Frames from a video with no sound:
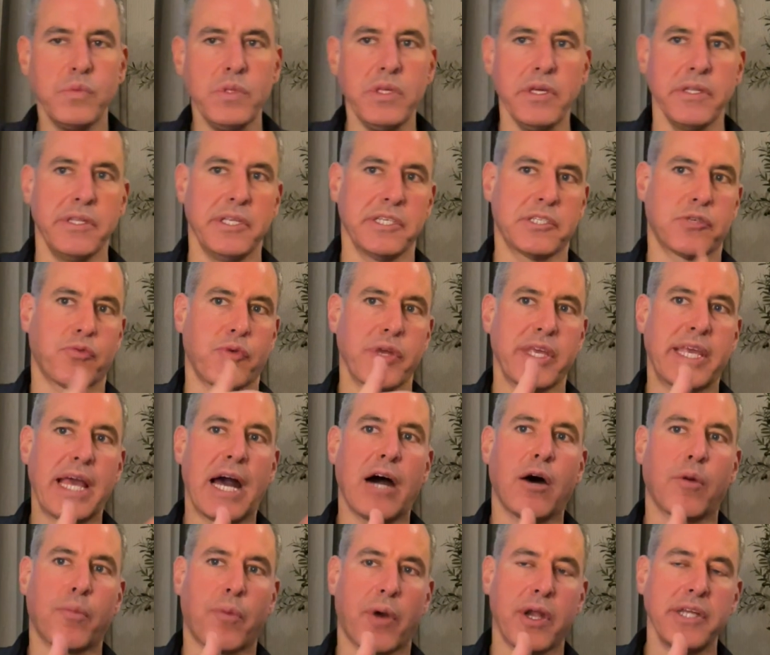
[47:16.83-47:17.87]
this
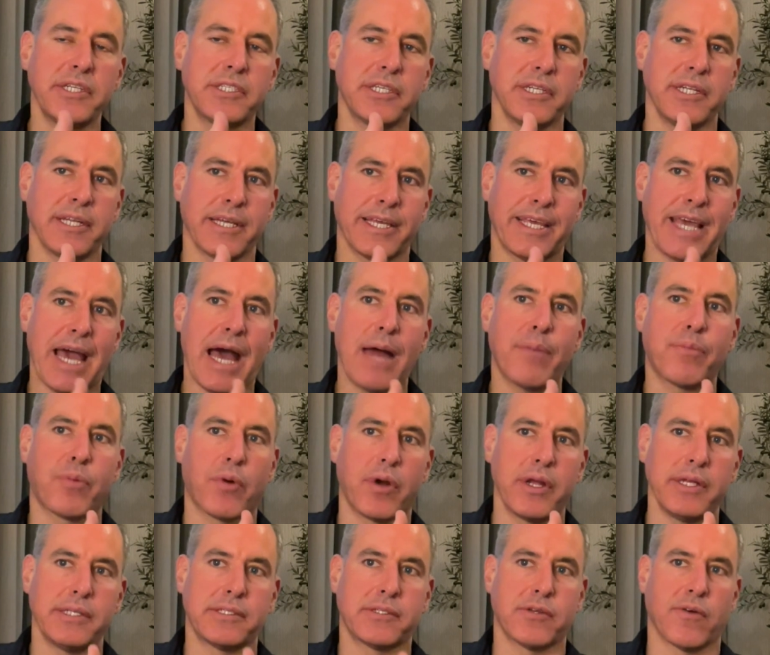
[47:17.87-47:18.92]
recalibration in cap
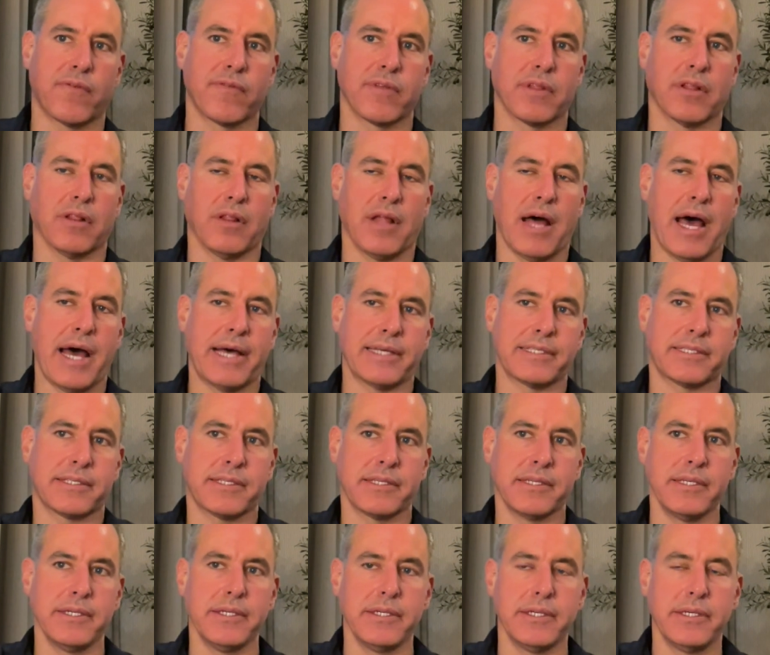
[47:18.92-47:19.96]
rates over the last,
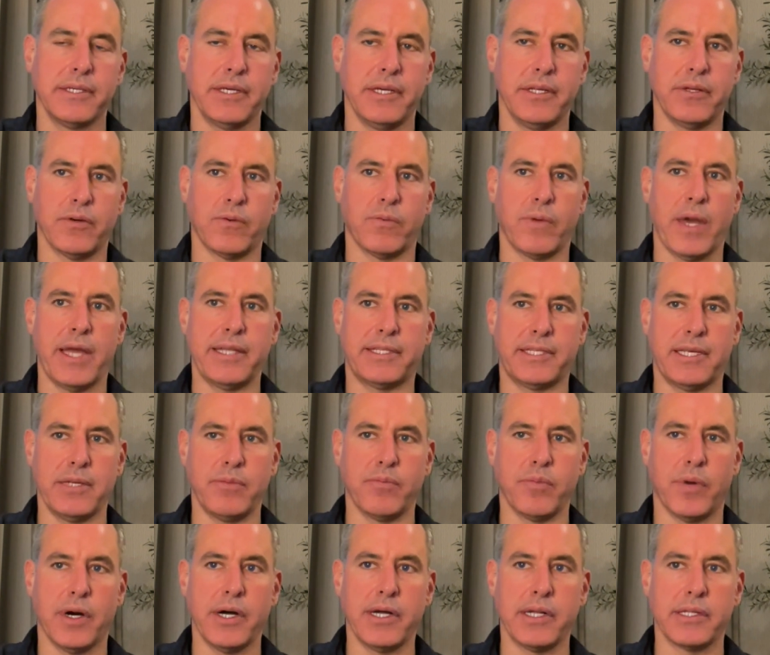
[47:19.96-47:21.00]
18
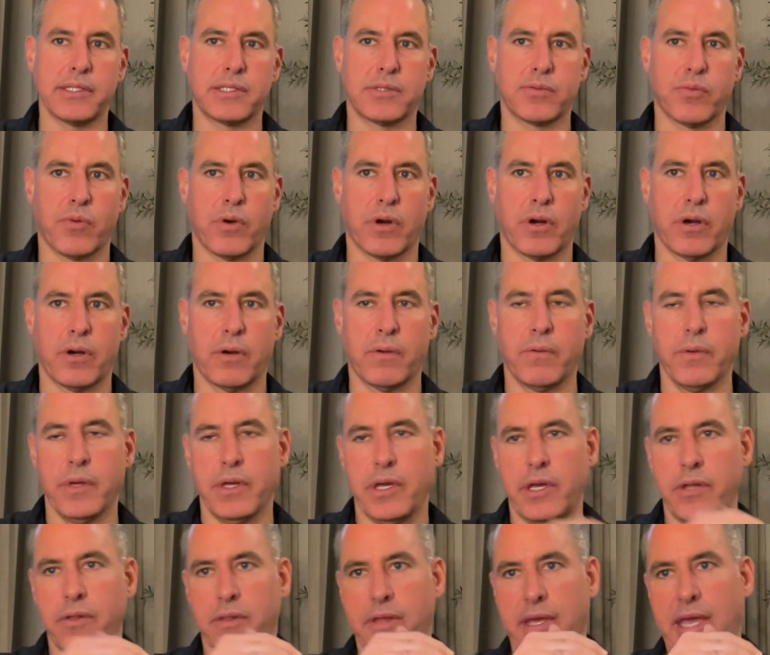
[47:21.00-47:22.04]
months where,
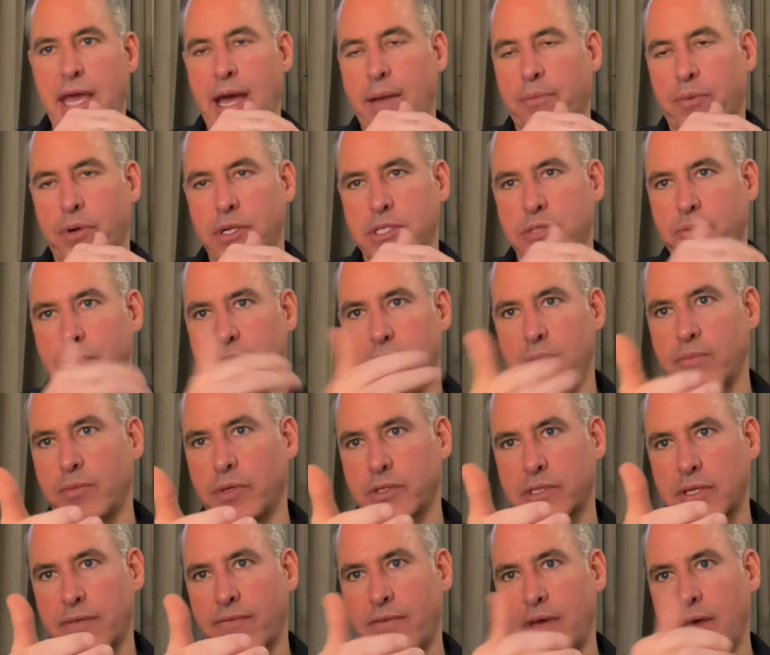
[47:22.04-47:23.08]
the cap rates within
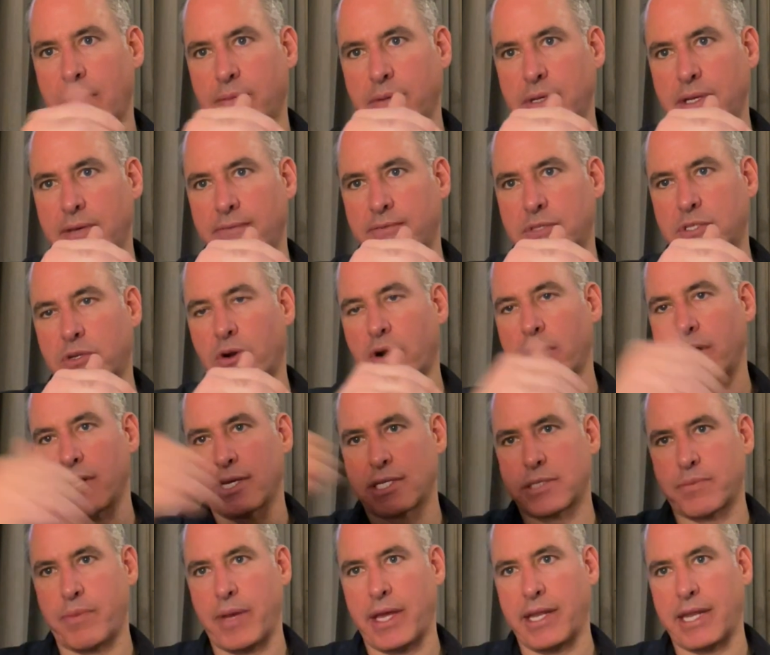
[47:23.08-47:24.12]
multifamily have started to
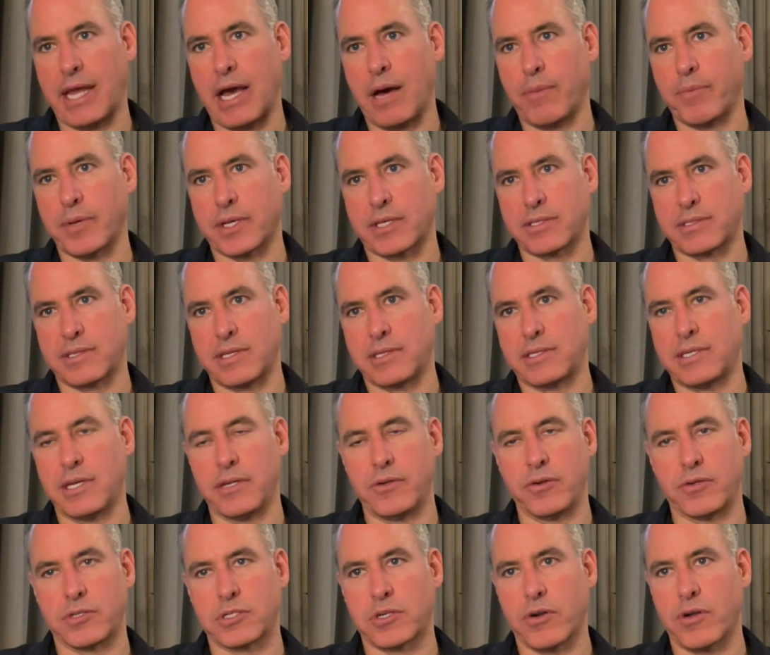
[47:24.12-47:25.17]
expand out because the
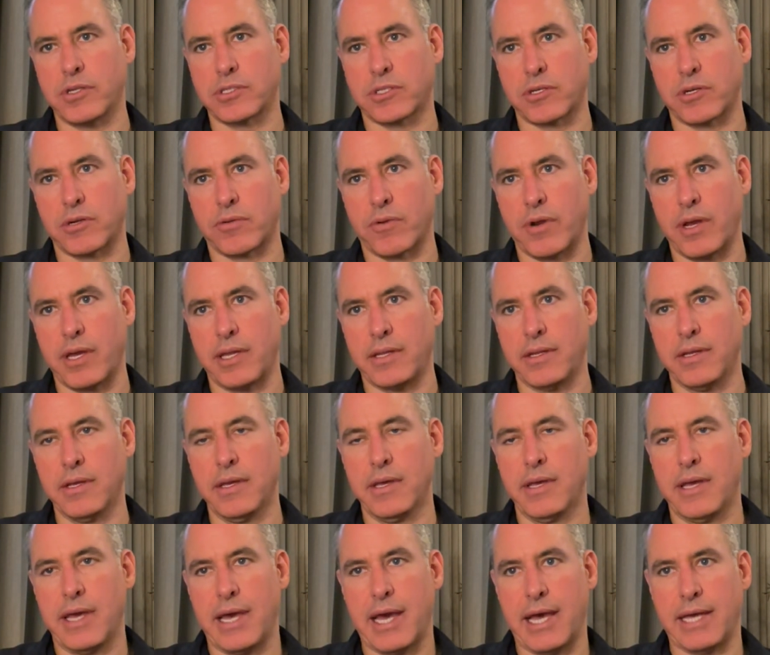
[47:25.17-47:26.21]
10-year treasury rate
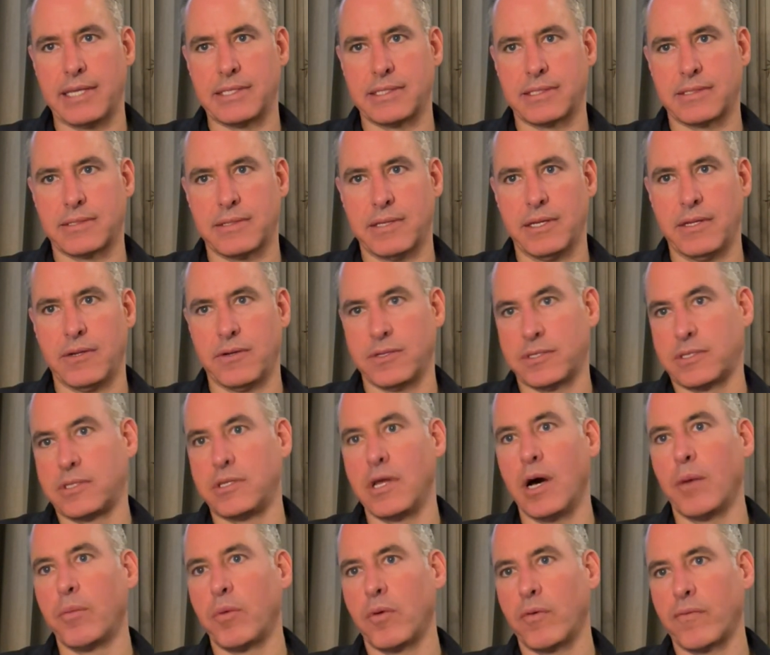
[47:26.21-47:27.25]
has, it's
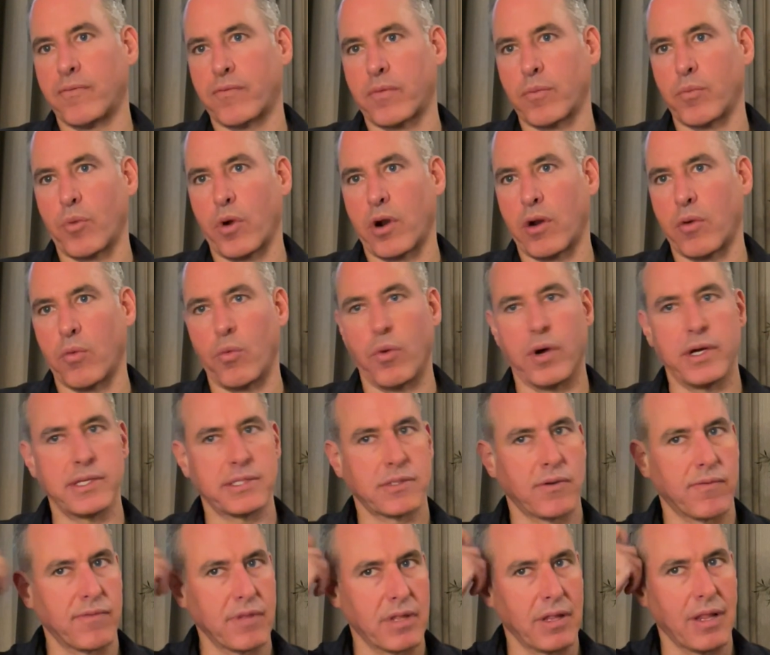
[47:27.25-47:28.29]
doubled from where it was
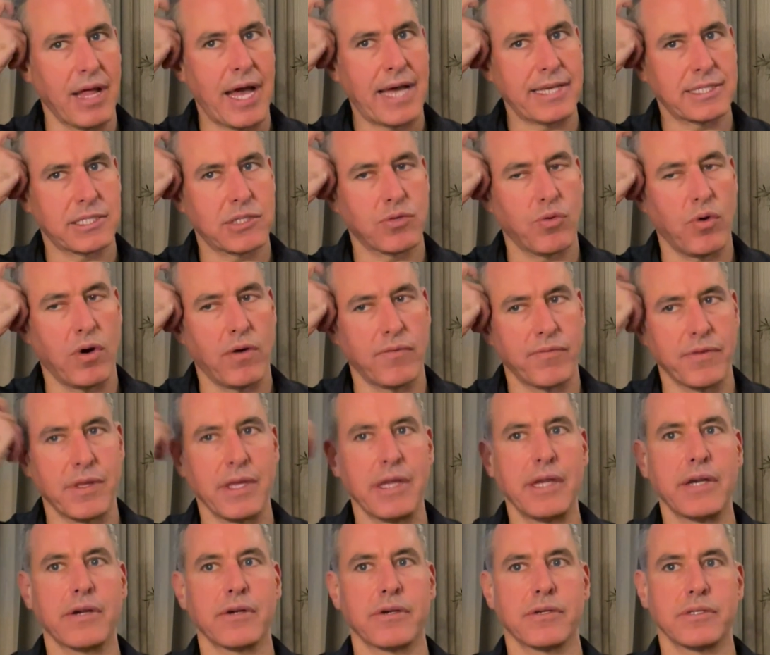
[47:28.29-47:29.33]
over the last 12
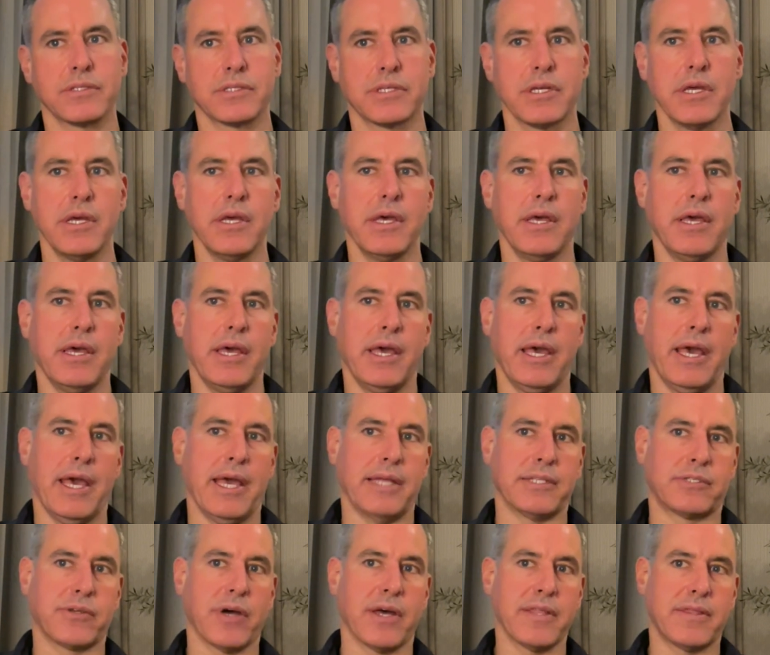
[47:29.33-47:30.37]
years.
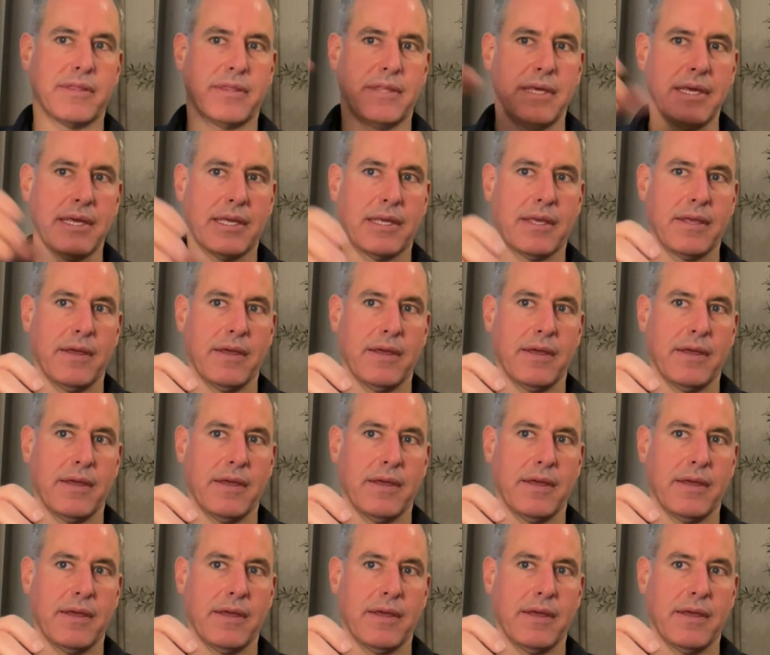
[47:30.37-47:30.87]
And so I think